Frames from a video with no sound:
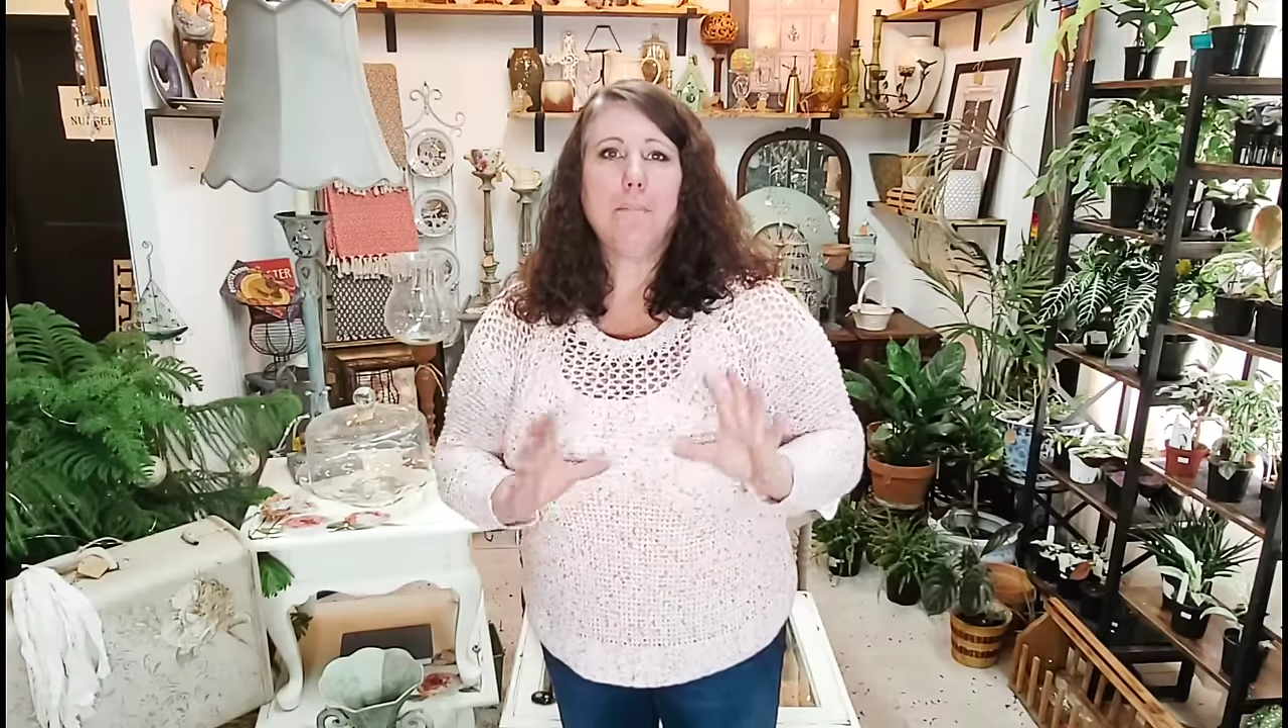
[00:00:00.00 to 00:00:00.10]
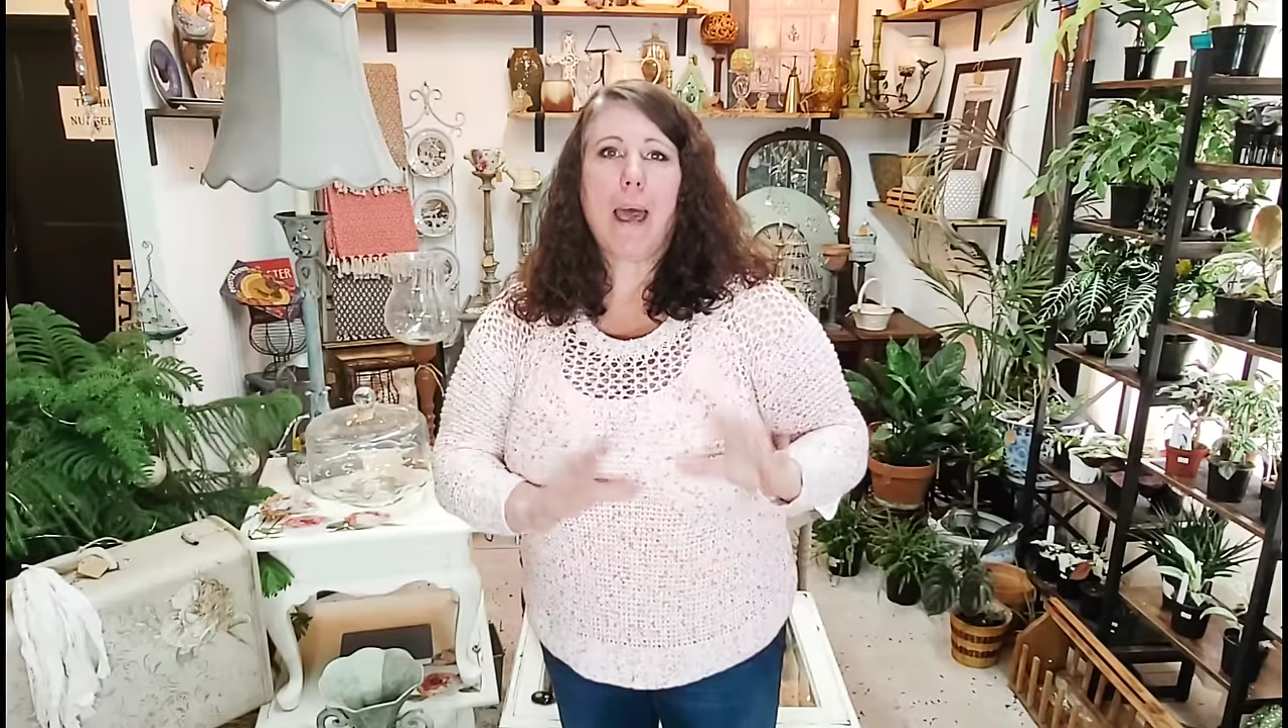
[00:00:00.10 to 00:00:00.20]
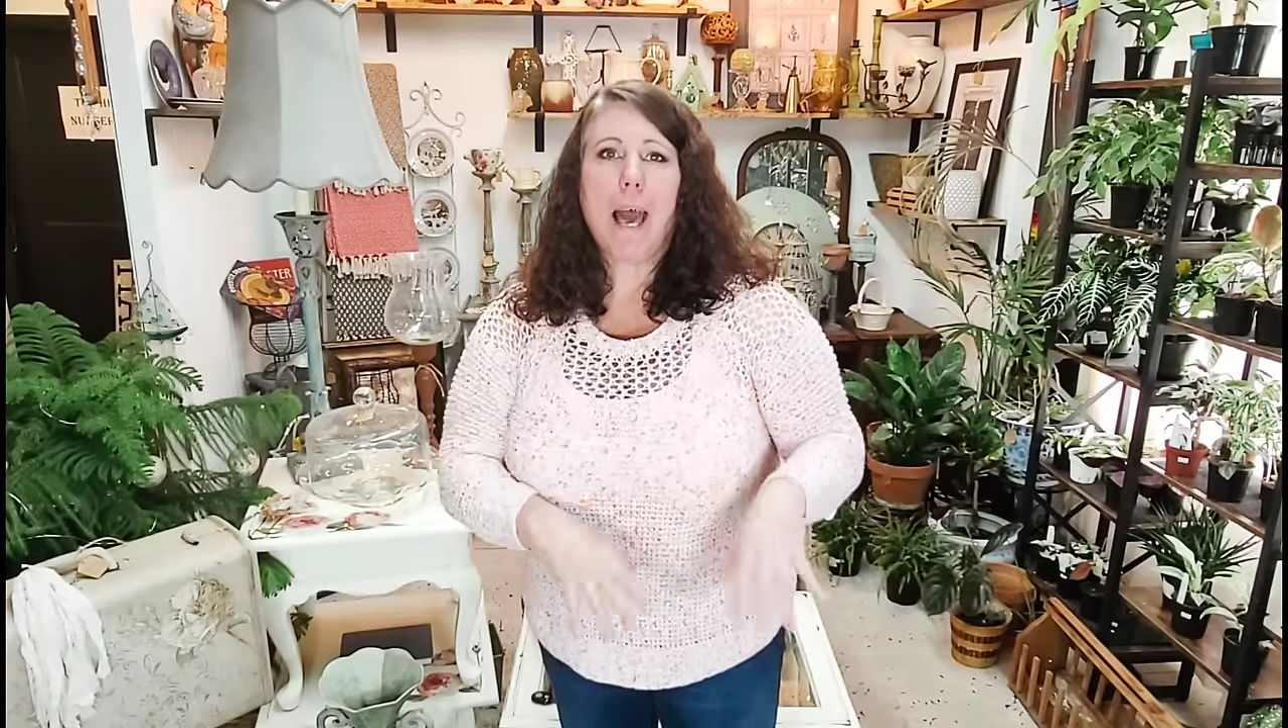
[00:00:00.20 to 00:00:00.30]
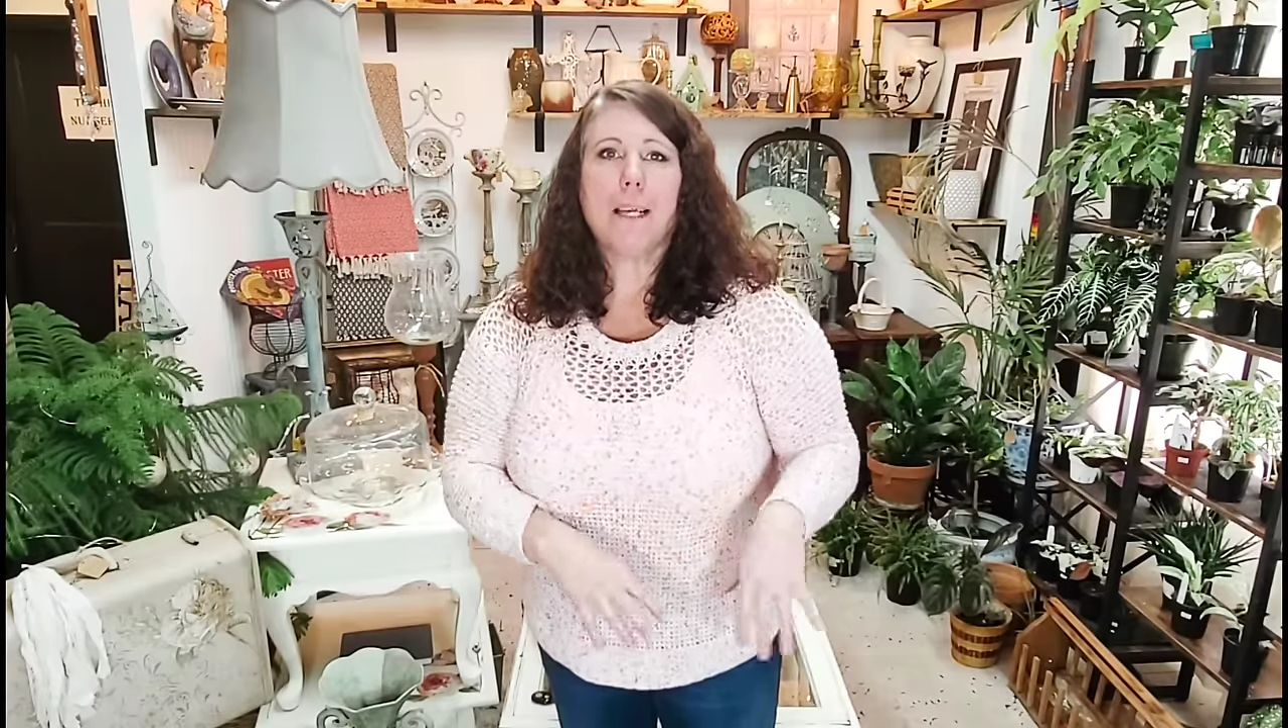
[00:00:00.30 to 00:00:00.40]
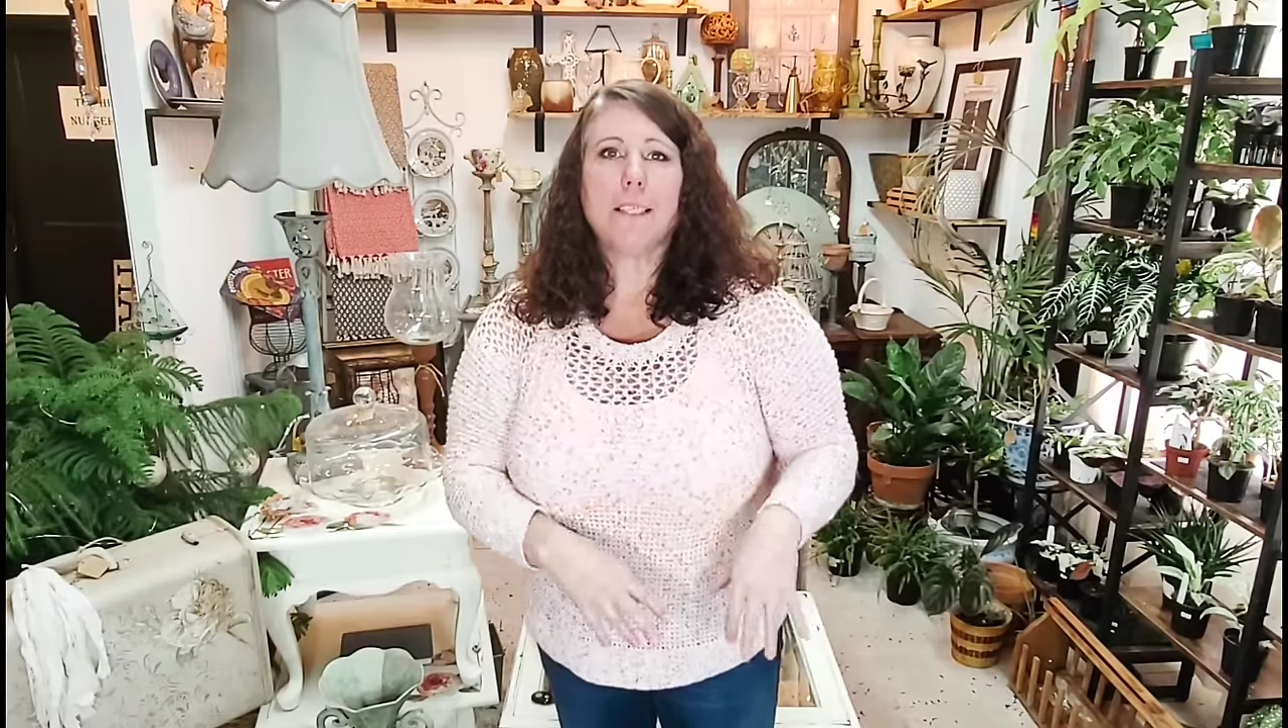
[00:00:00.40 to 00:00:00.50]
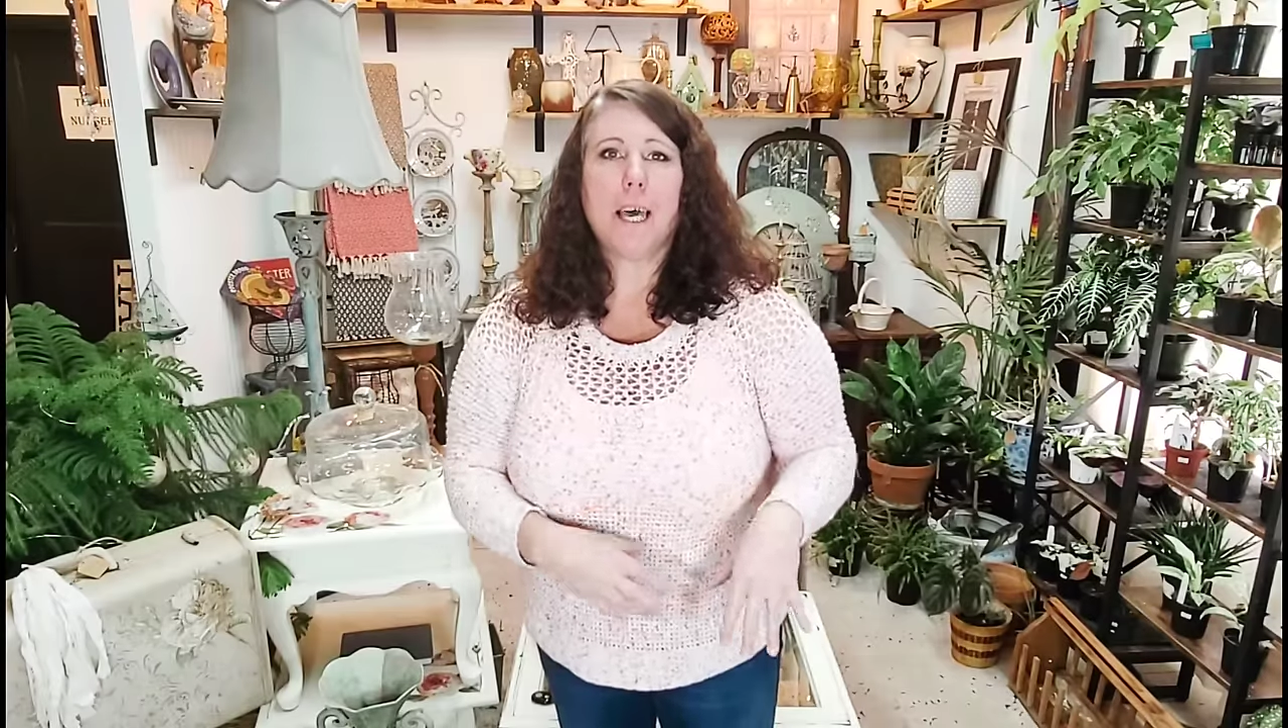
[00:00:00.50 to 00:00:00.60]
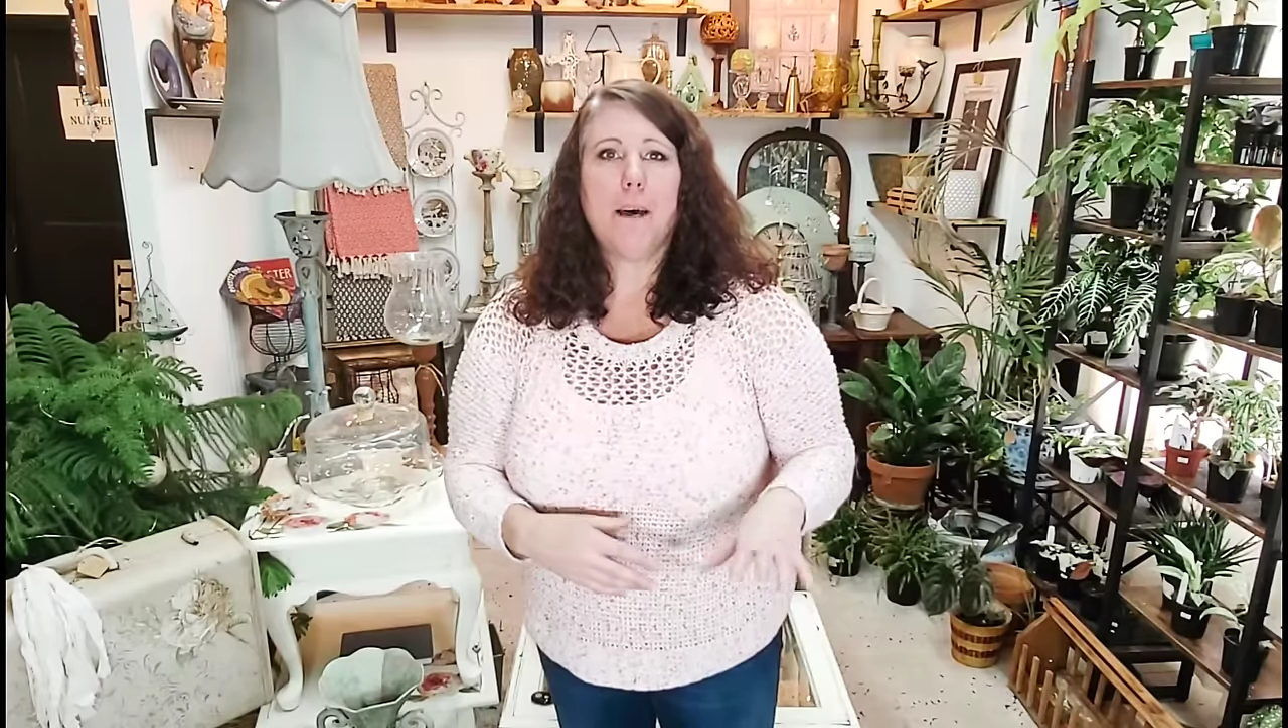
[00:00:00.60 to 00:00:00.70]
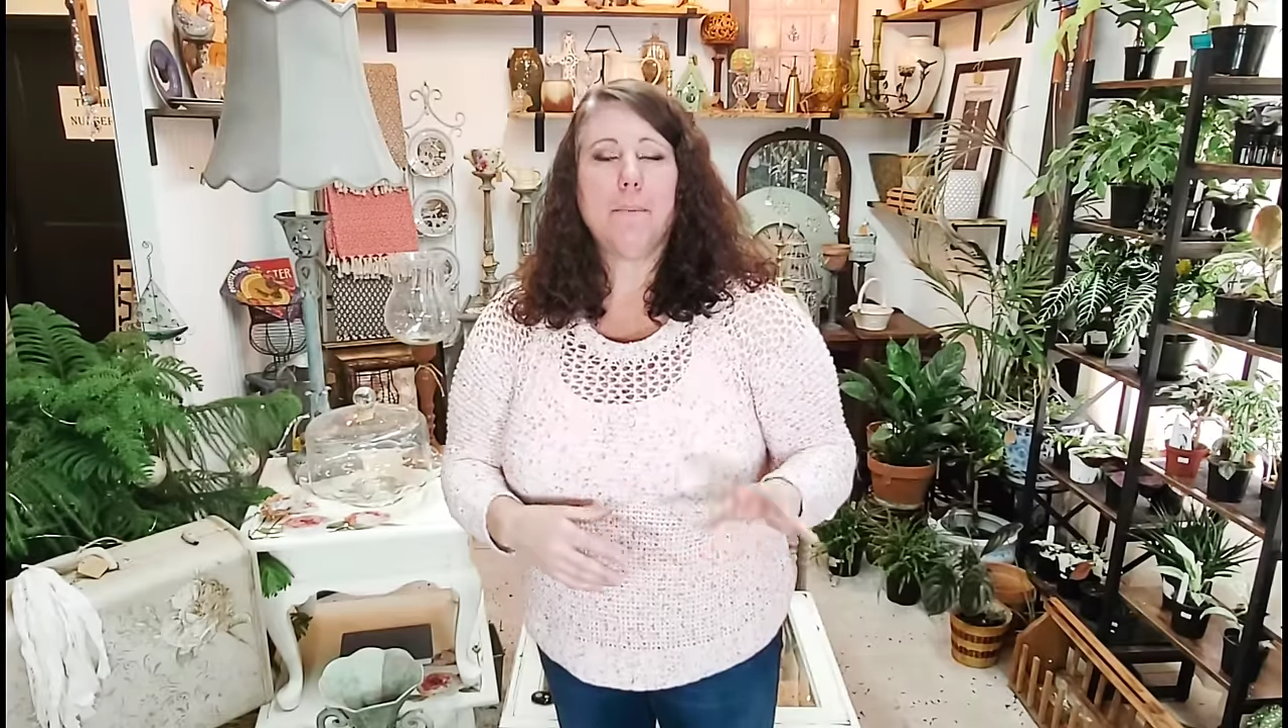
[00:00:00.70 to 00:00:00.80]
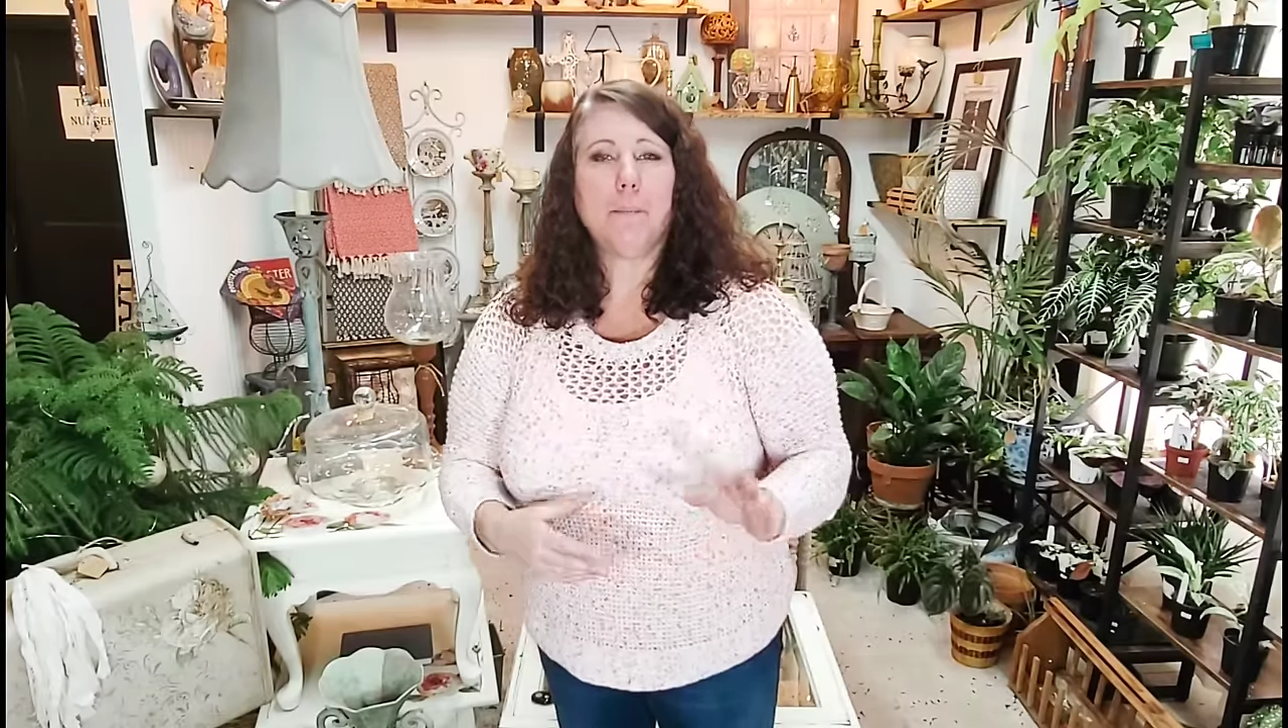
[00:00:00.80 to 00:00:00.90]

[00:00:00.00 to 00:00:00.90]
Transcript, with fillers: packed up,